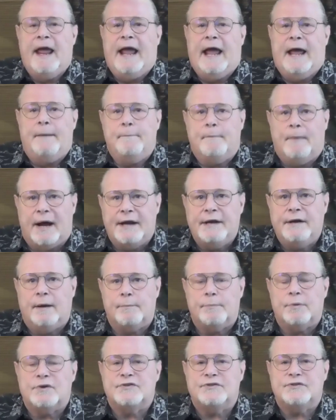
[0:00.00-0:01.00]
And my
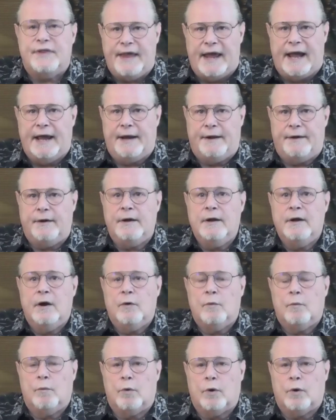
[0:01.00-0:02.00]
numbers then
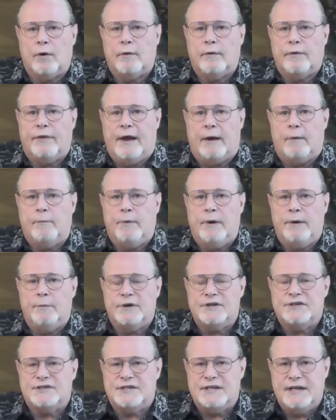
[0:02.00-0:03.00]
were that we
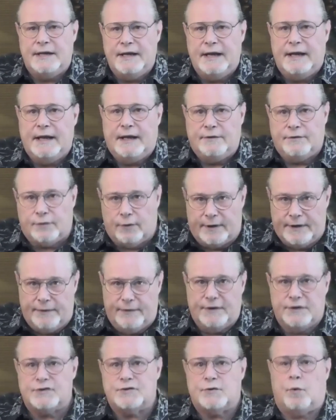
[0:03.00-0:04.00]
would see during
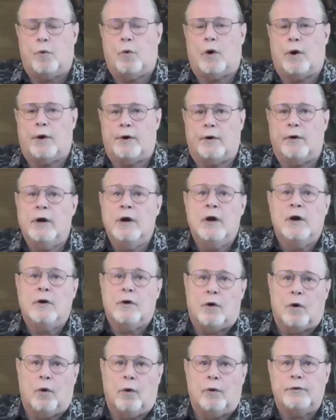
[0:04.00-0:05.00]
this quarter
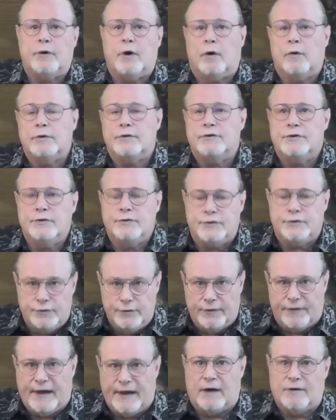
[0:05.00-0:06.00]
gold go to
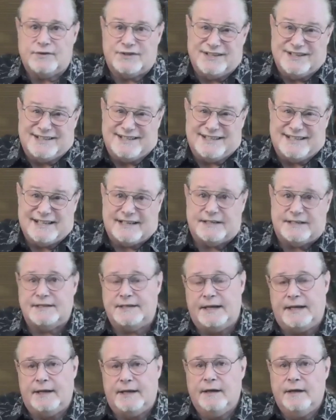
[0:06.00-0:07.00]
two thousand
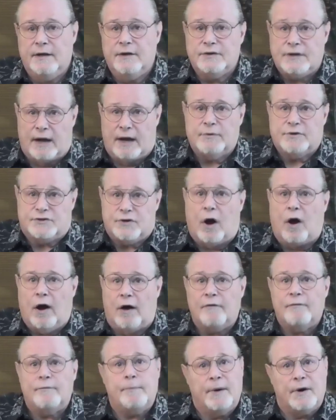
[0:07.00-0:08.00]
sixty. I was
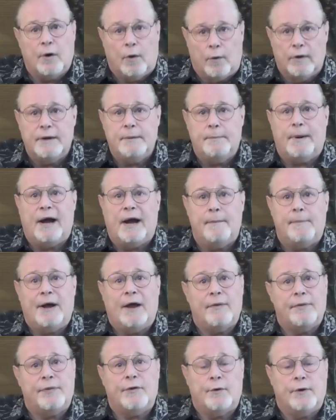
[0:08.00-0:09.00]
off, but only by
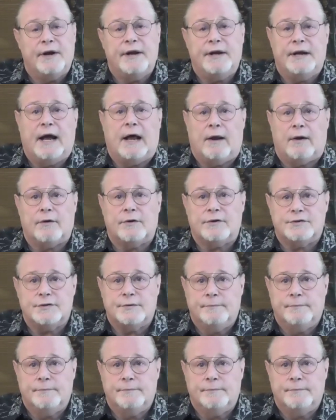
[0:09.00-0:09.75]
about thirty dollars.